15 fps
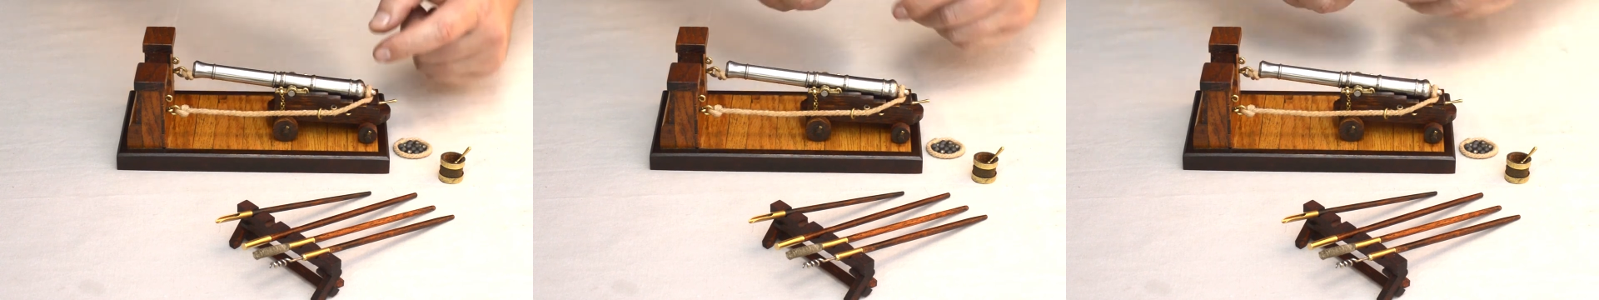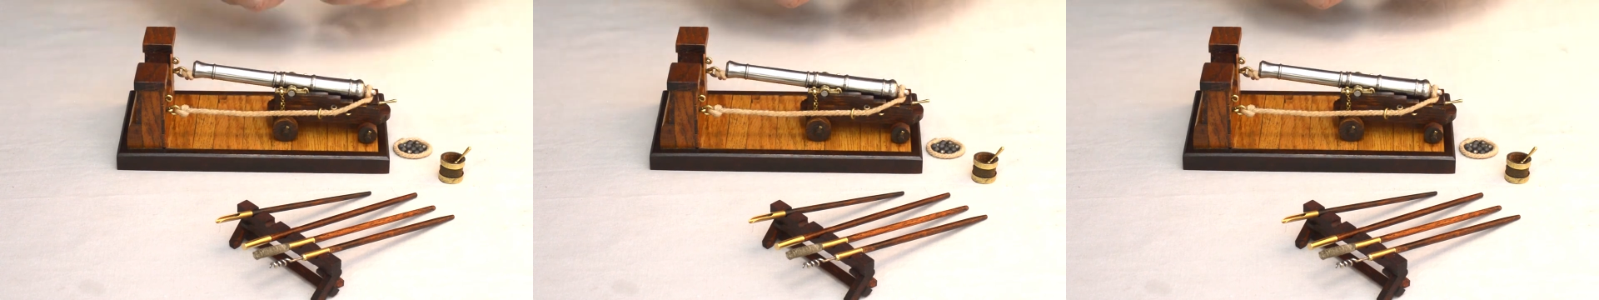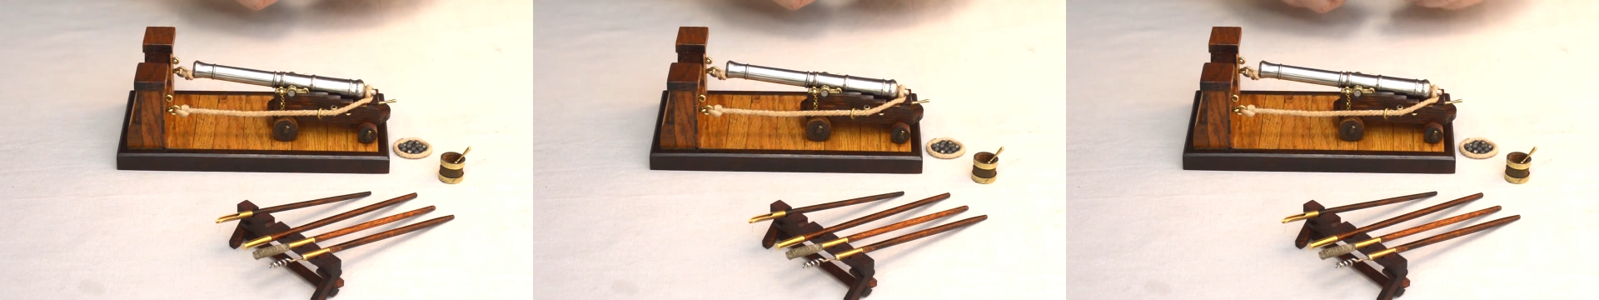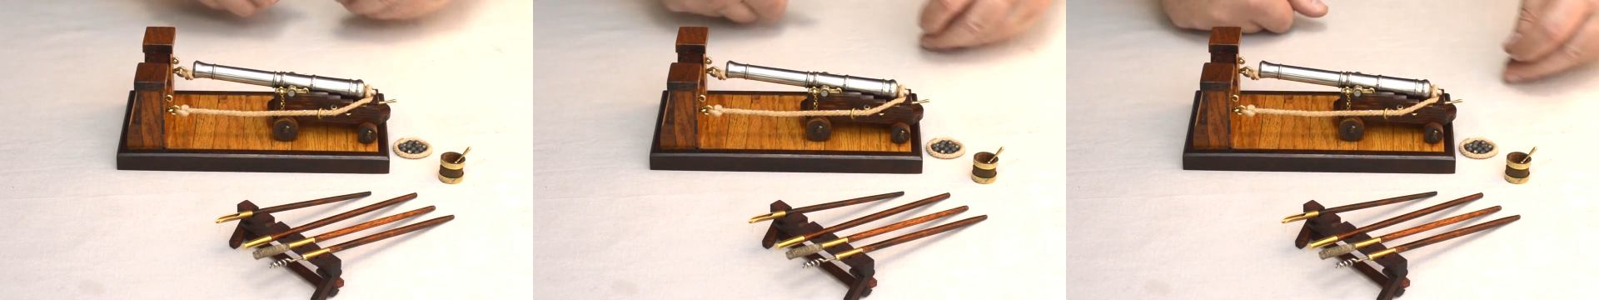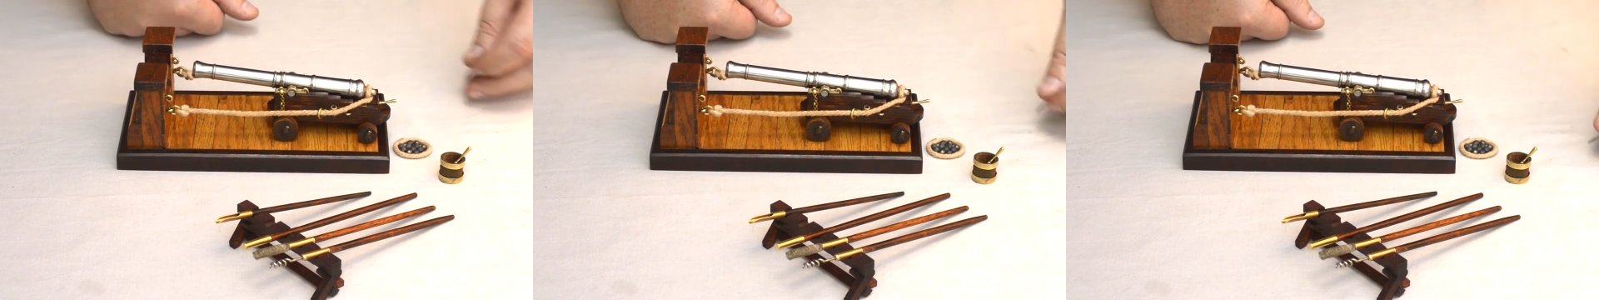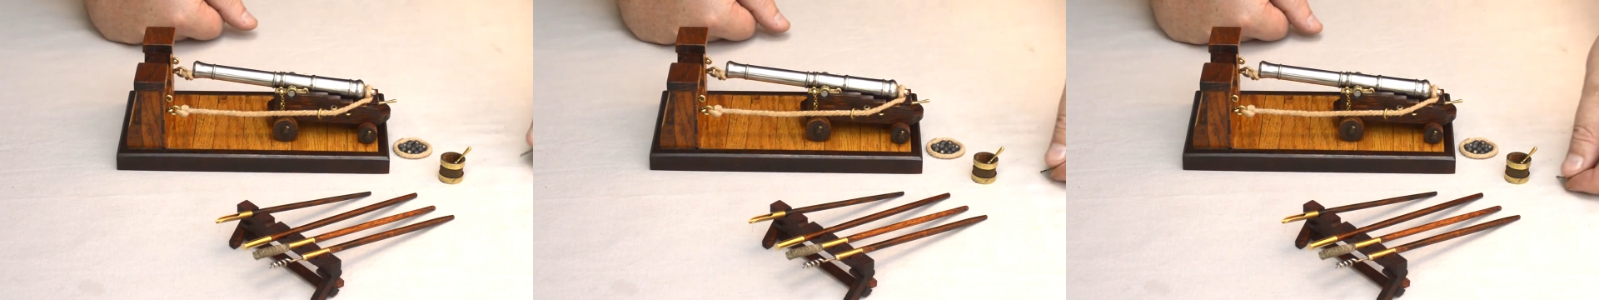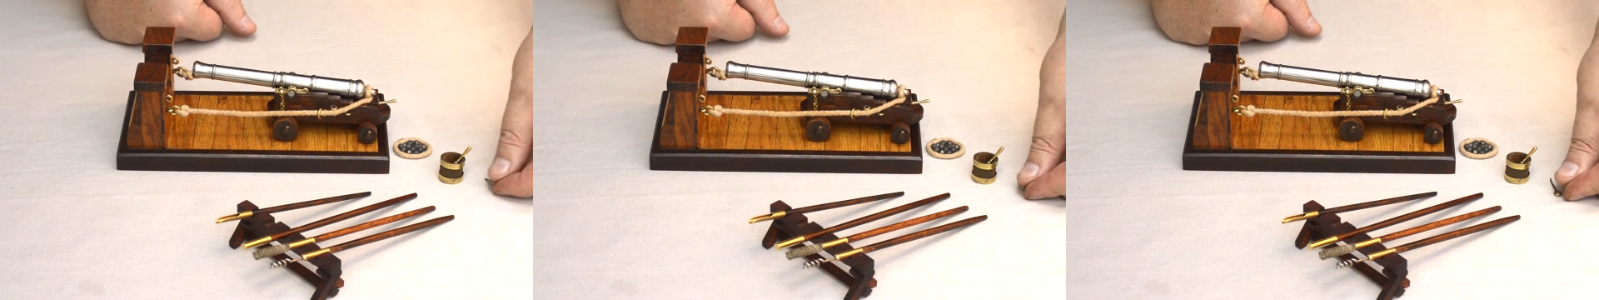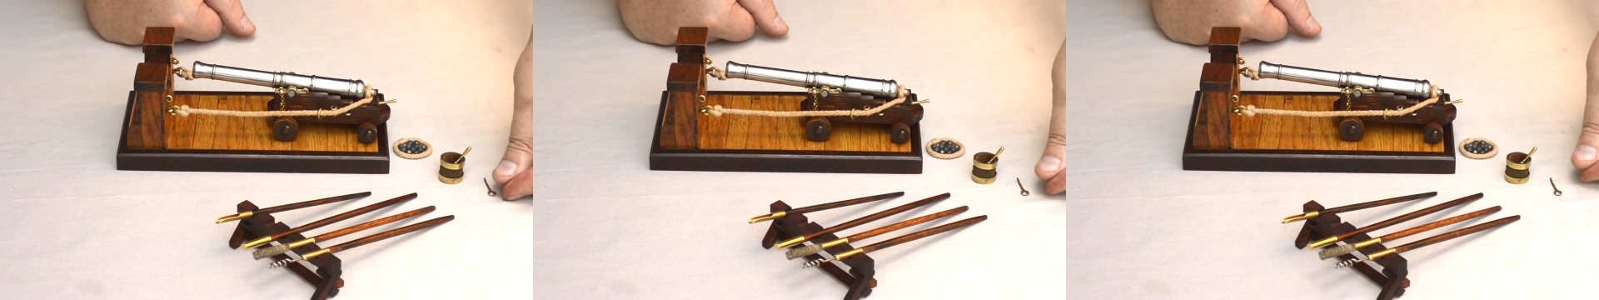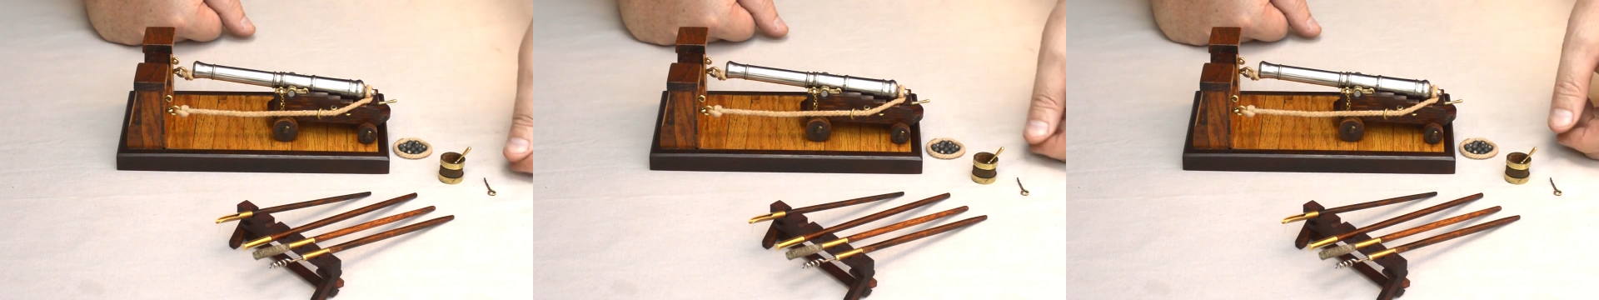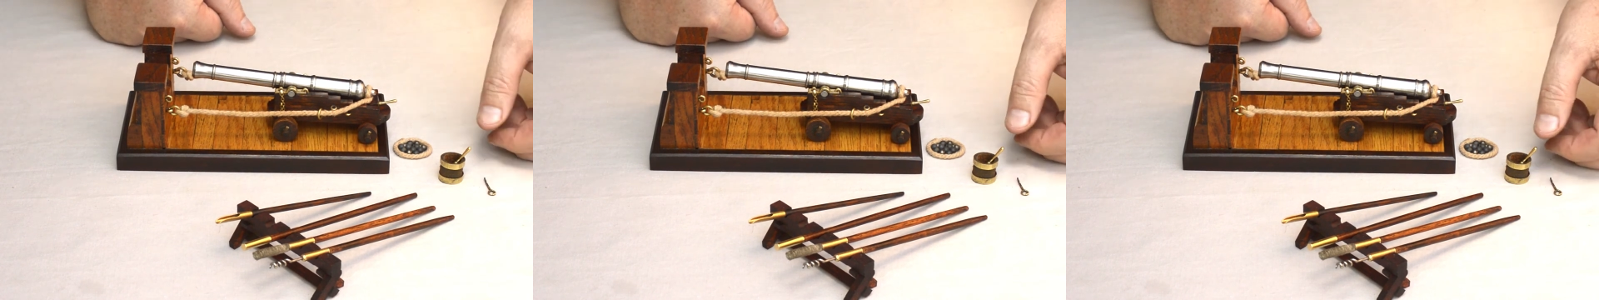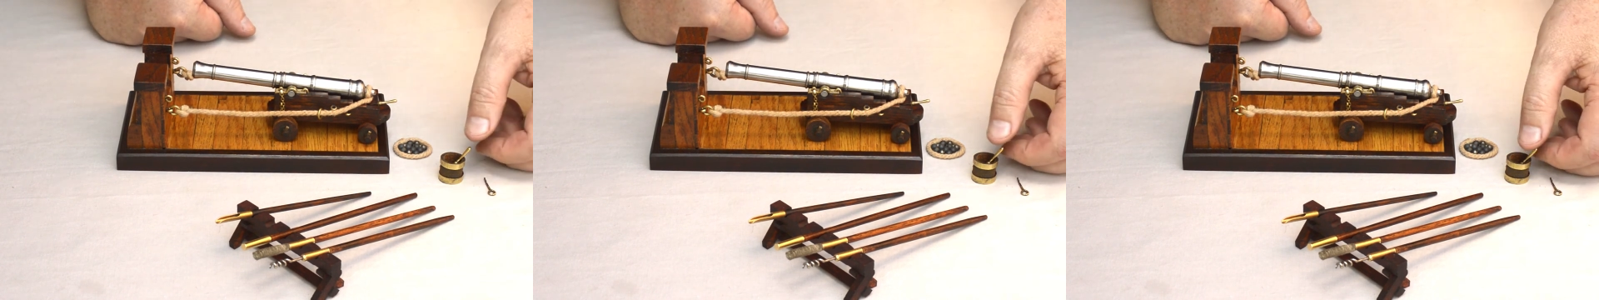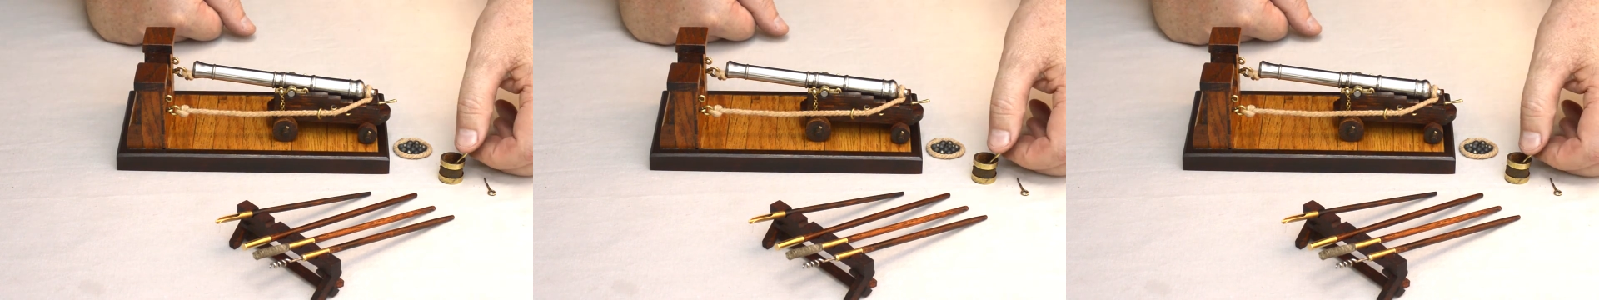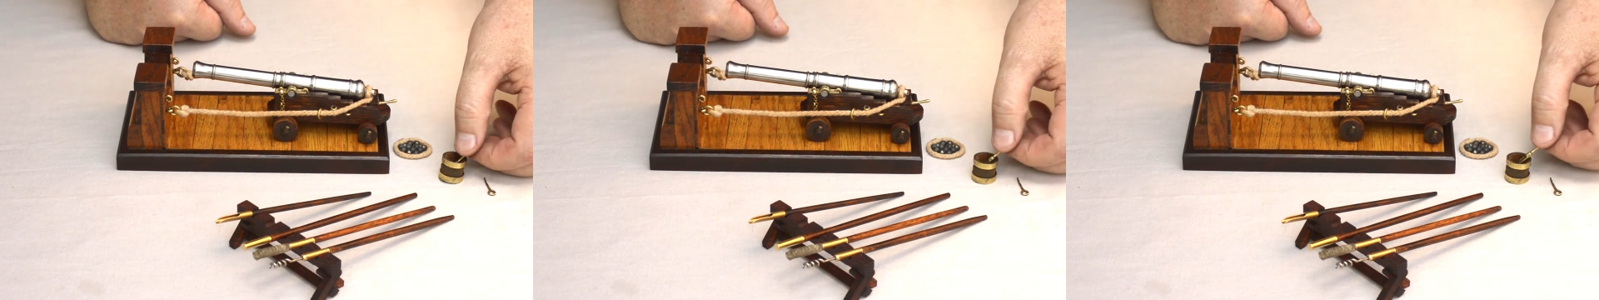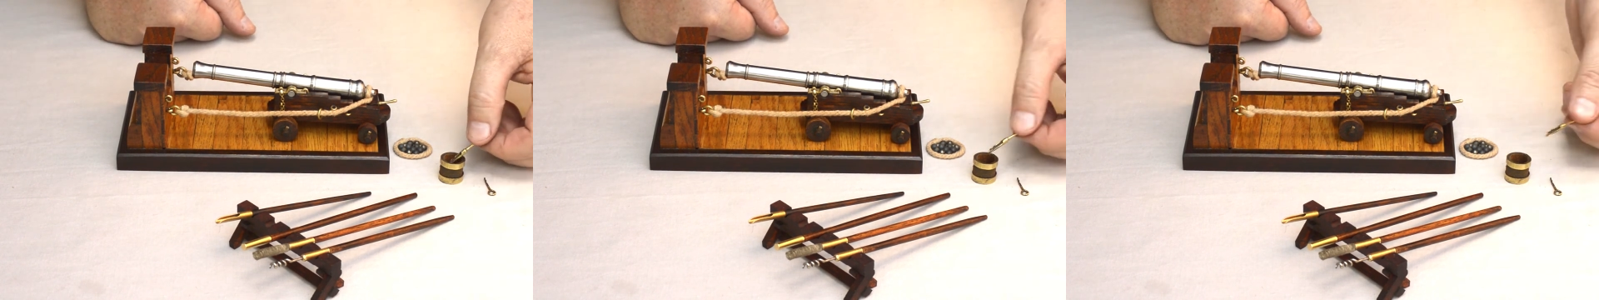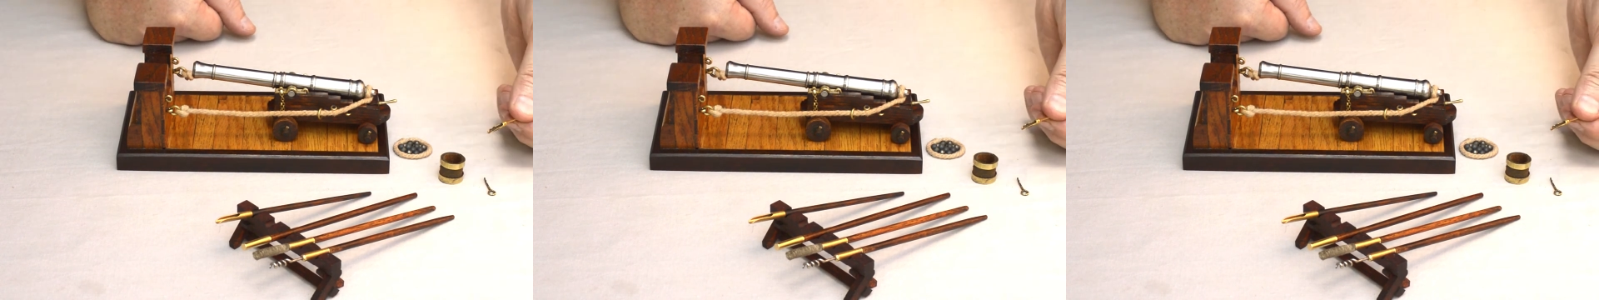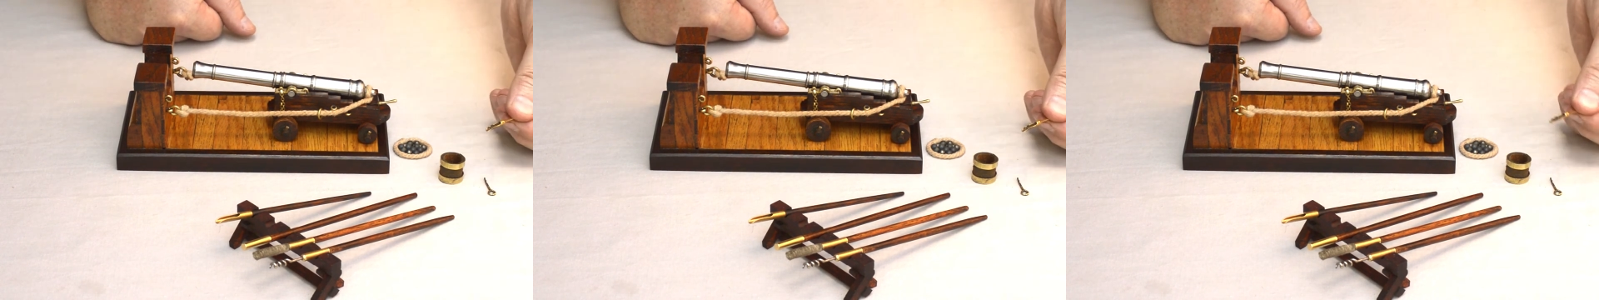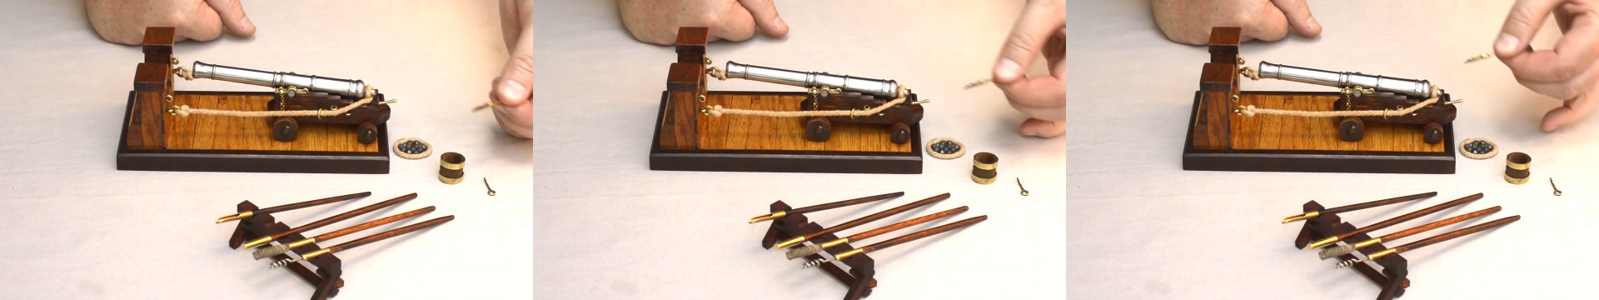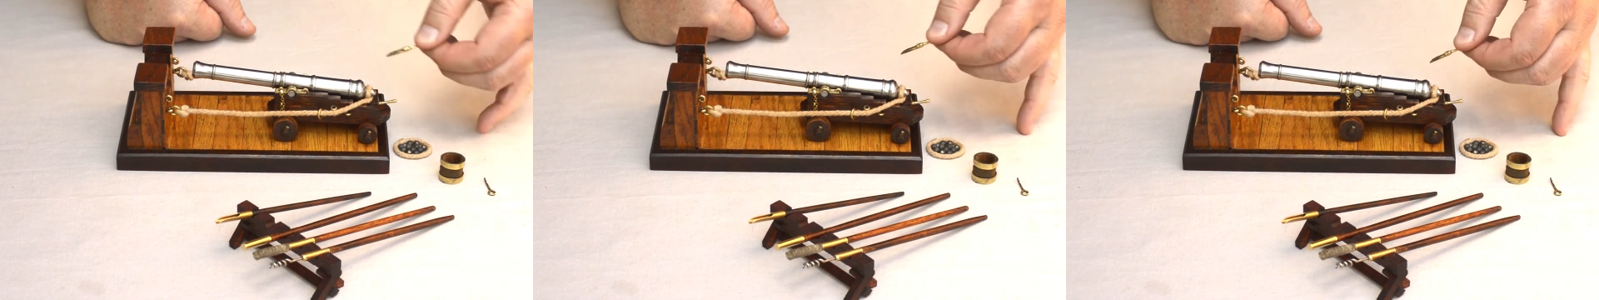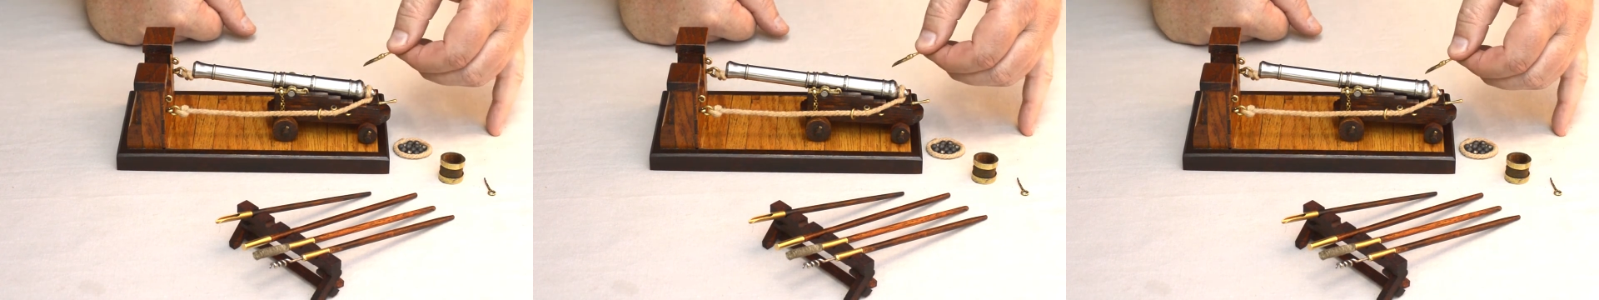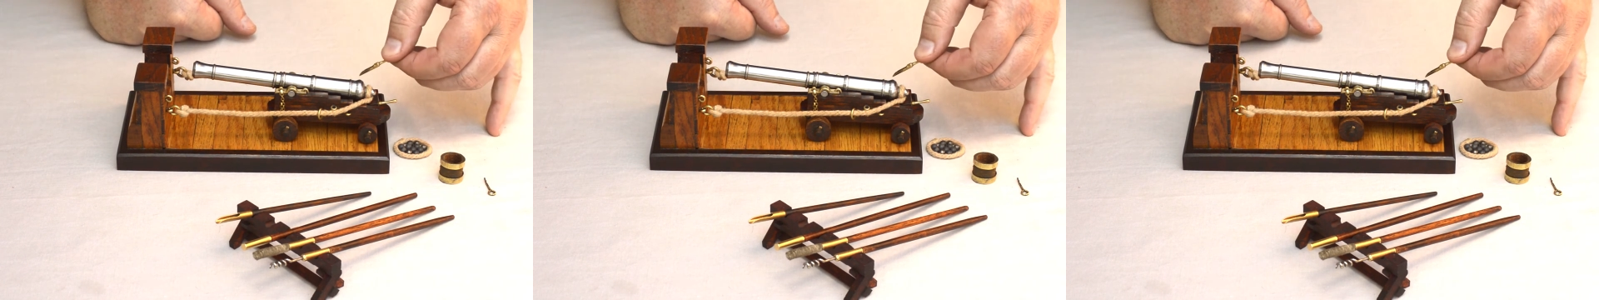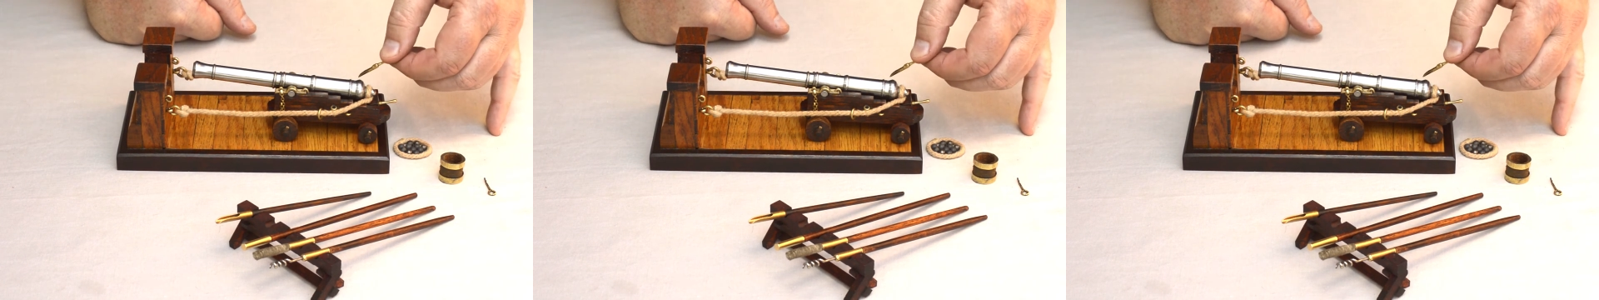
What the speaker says: Nobody's mouth can be seen.